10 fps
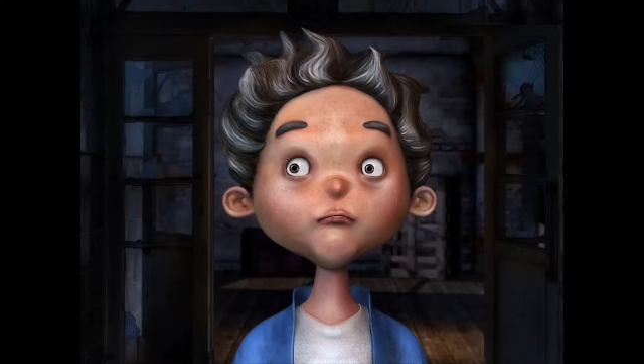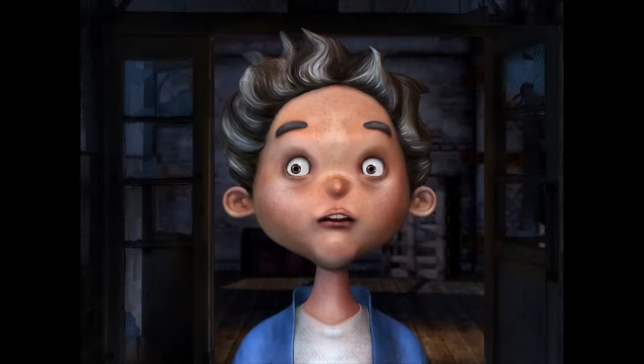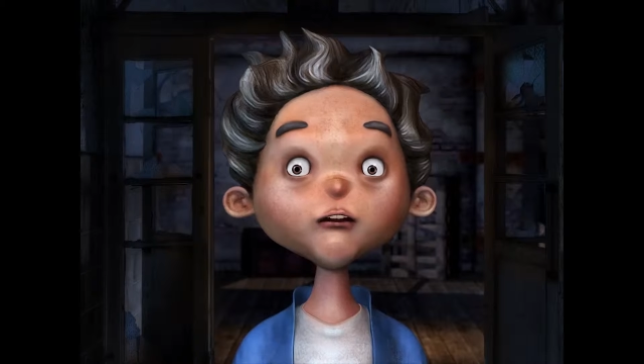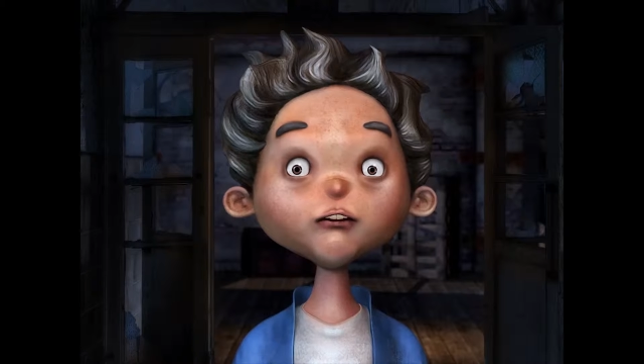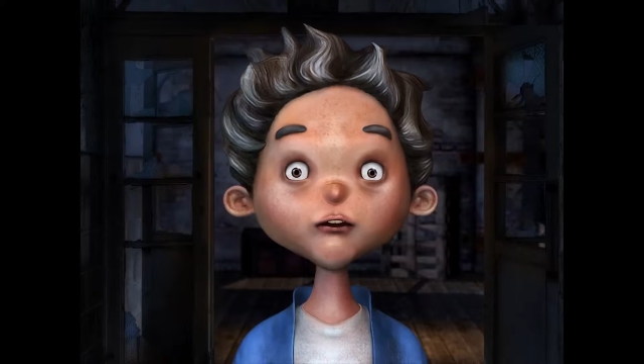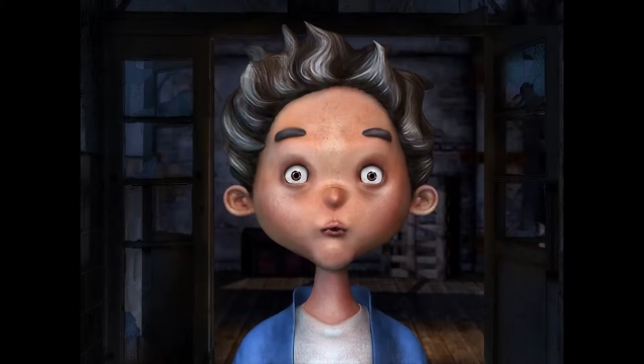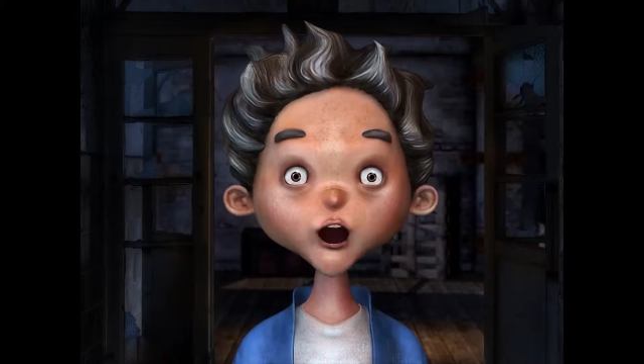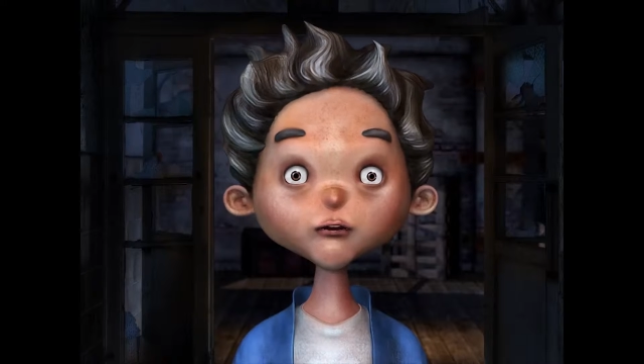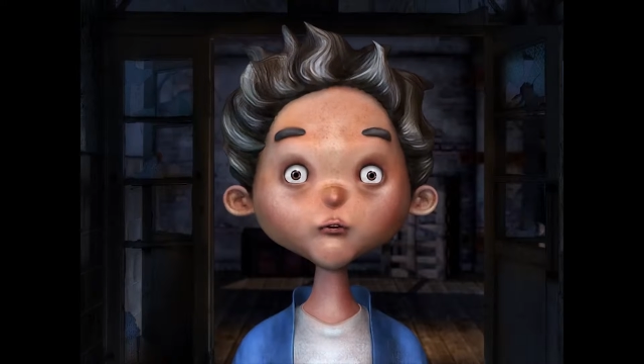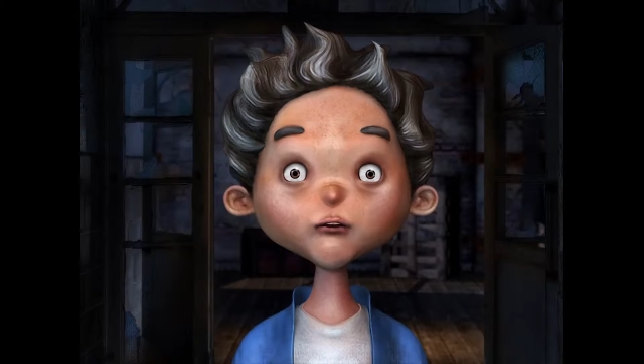but as she
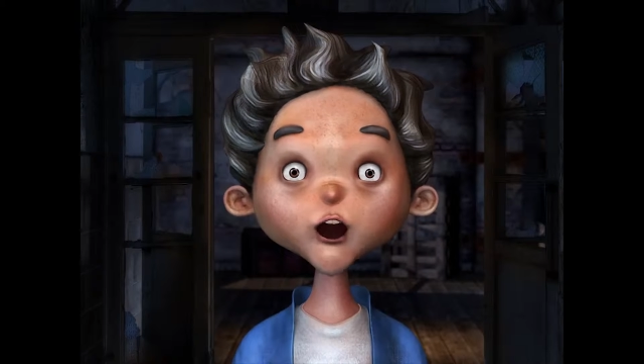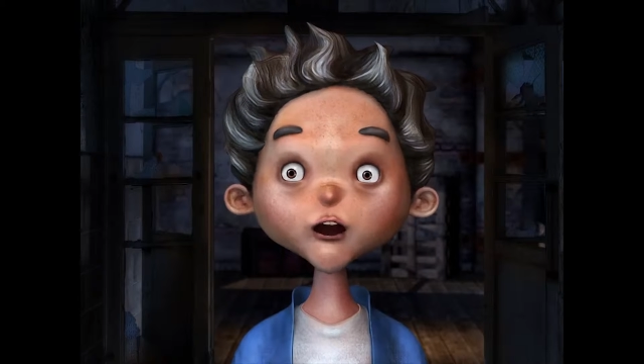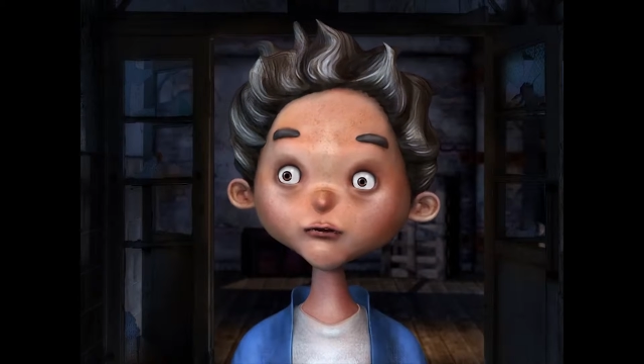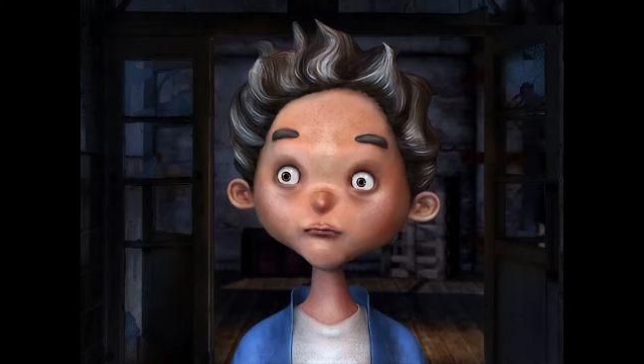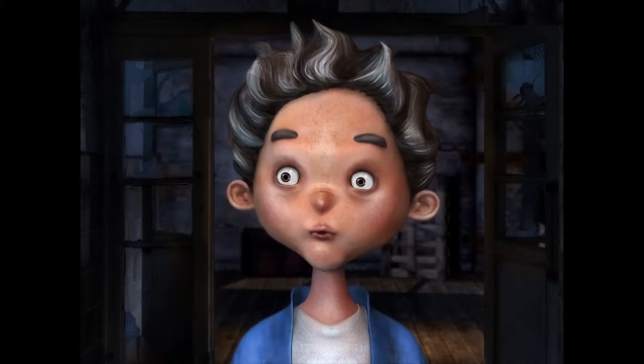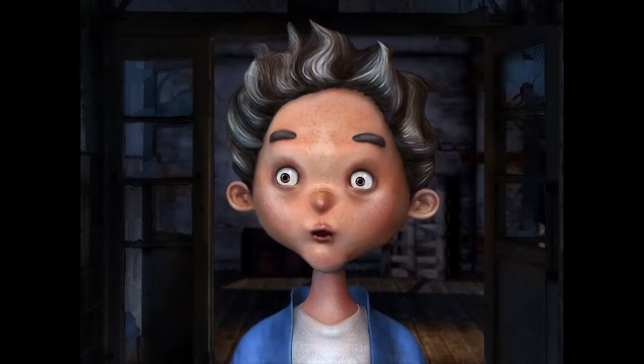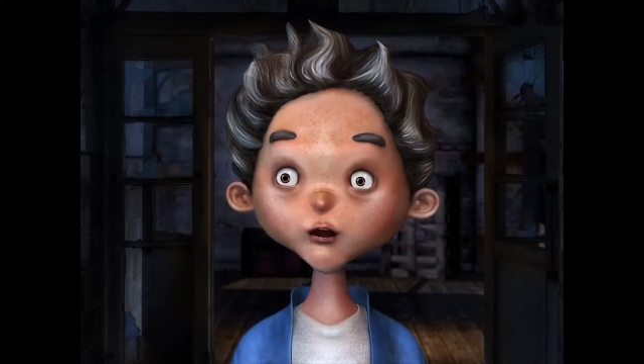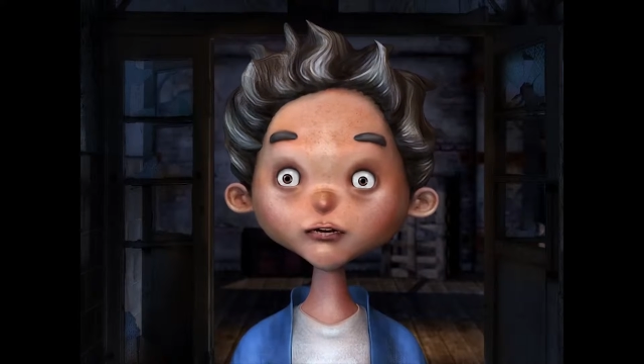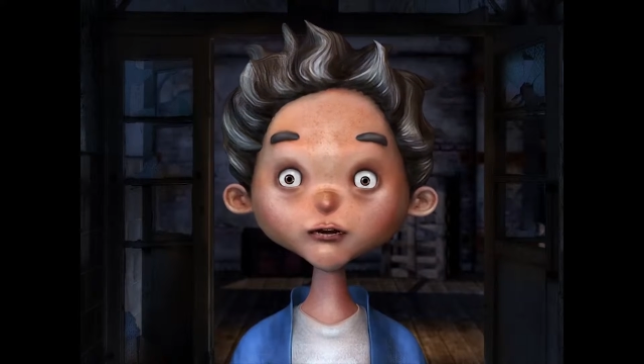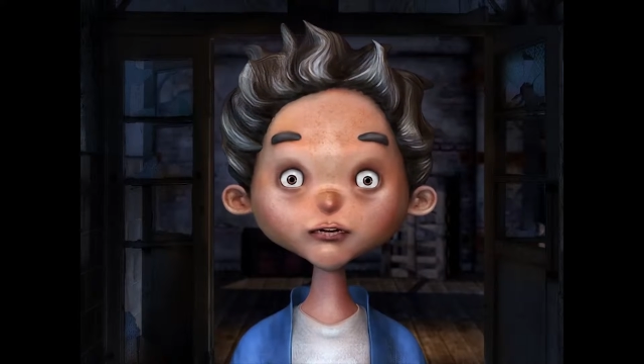walked along the
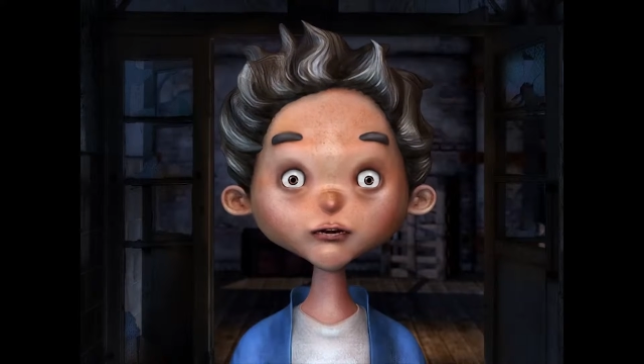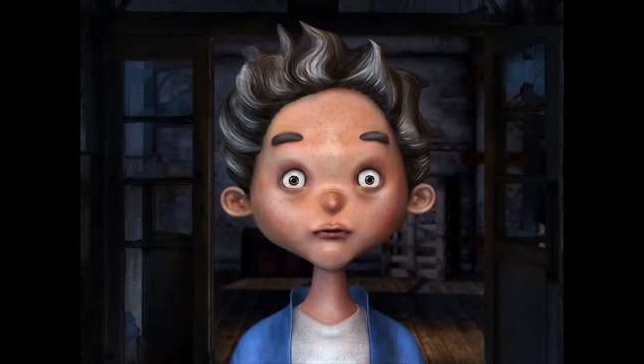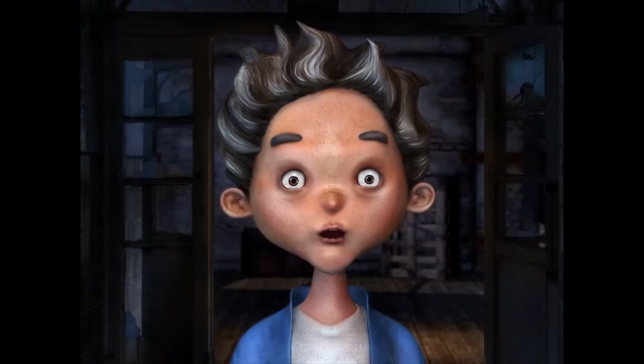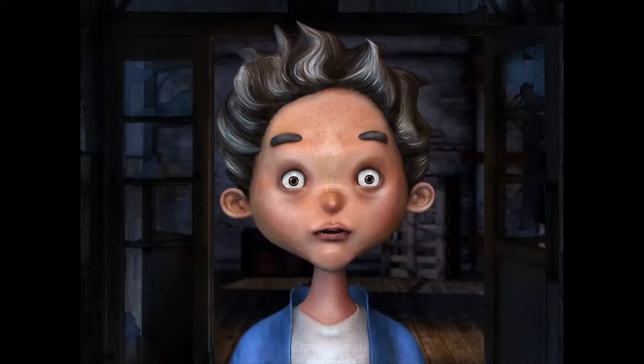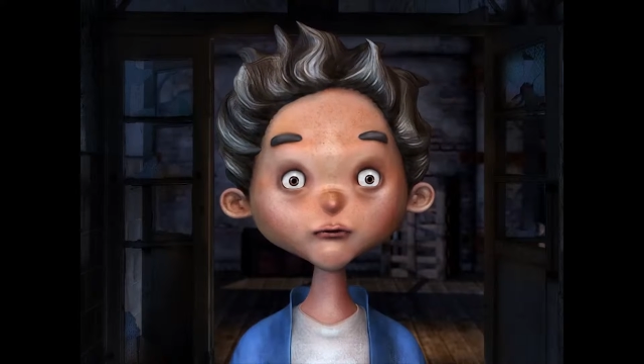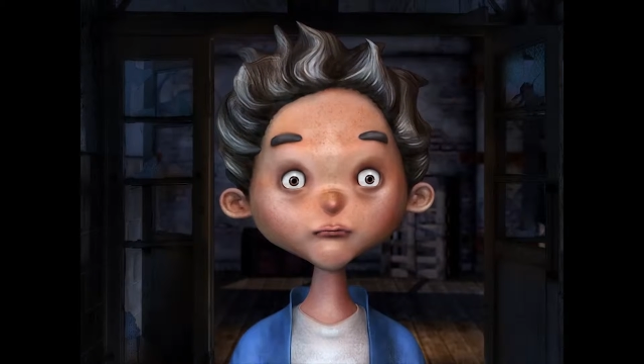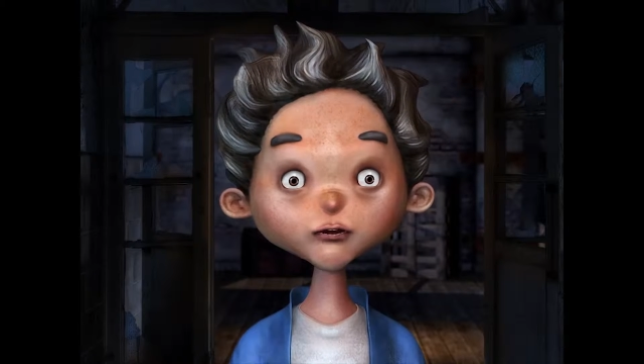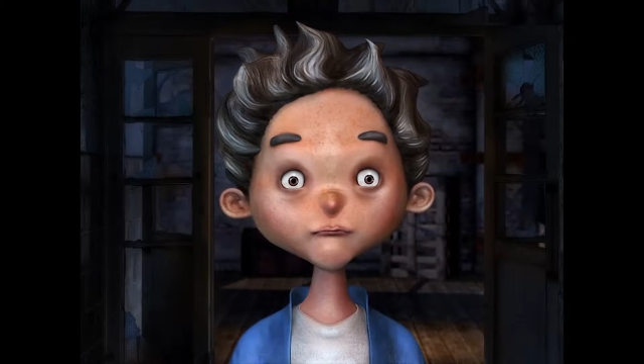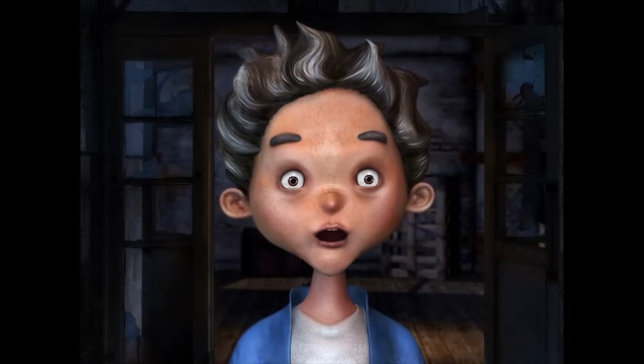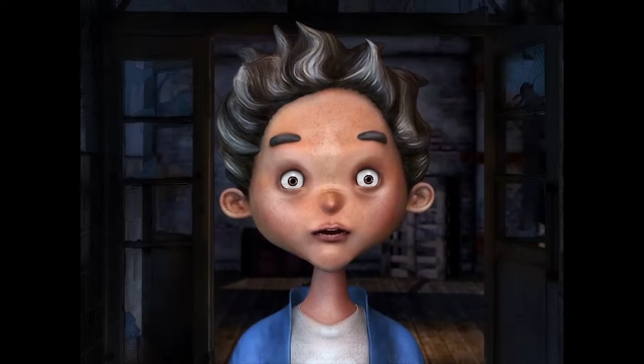voice of someone
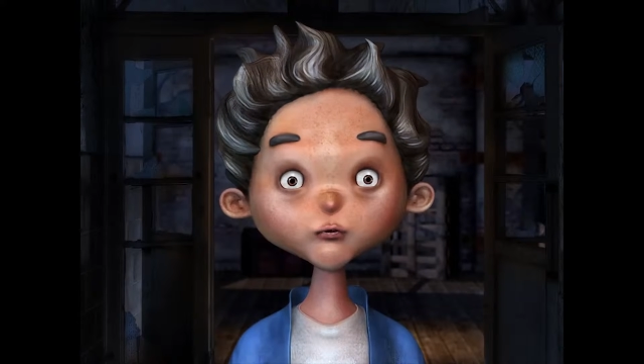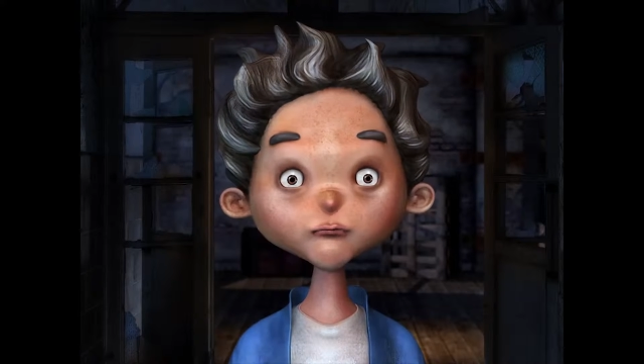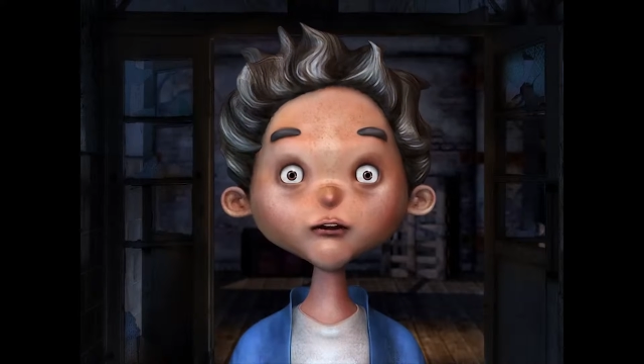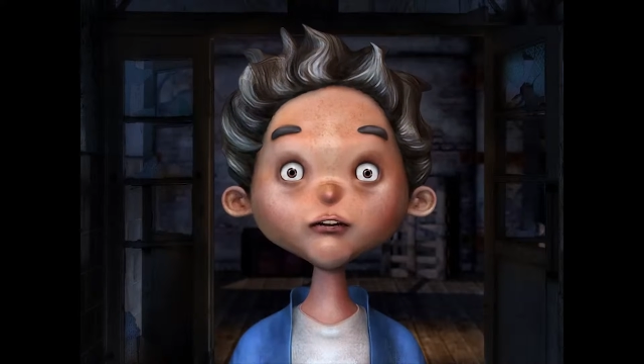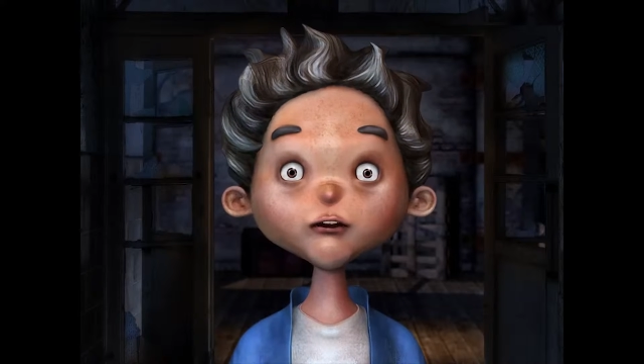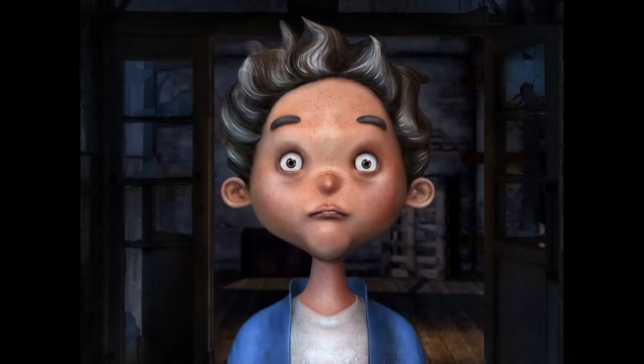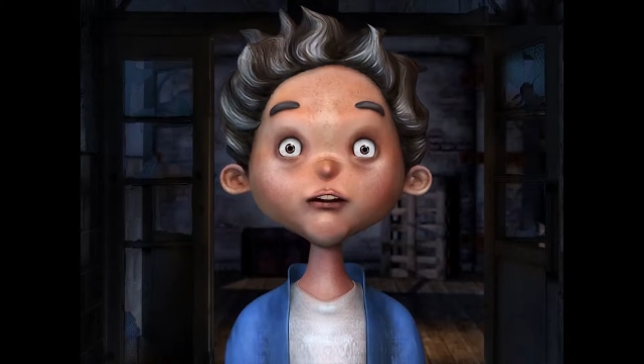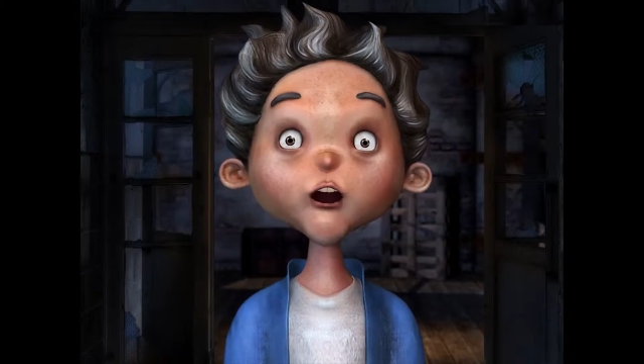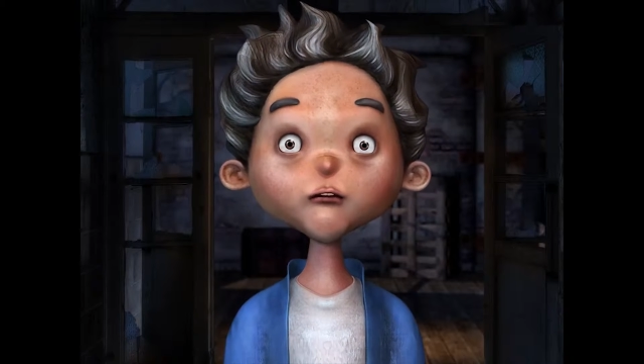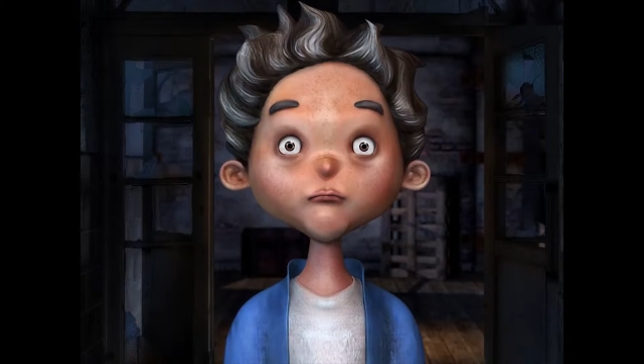invisible to her said
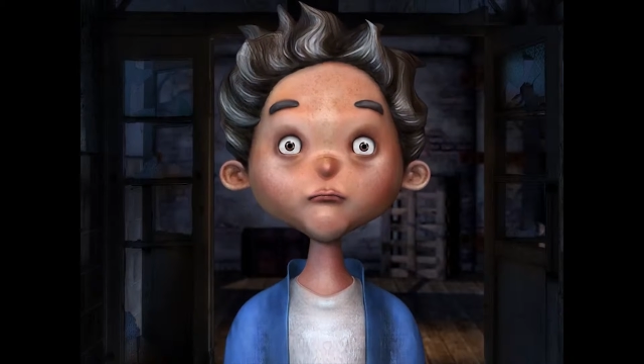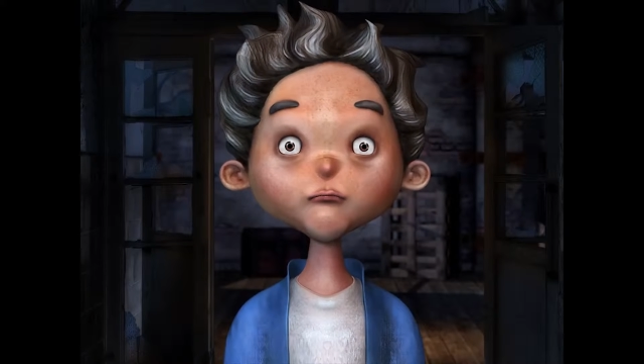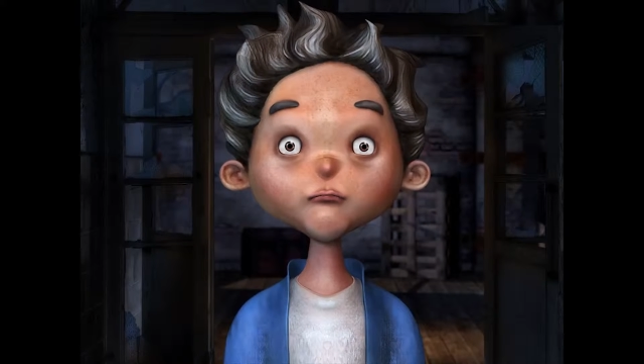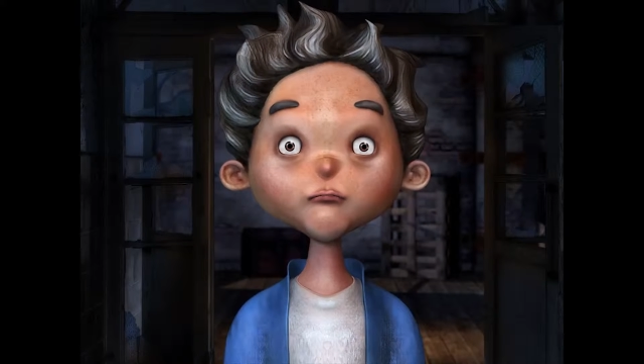softly,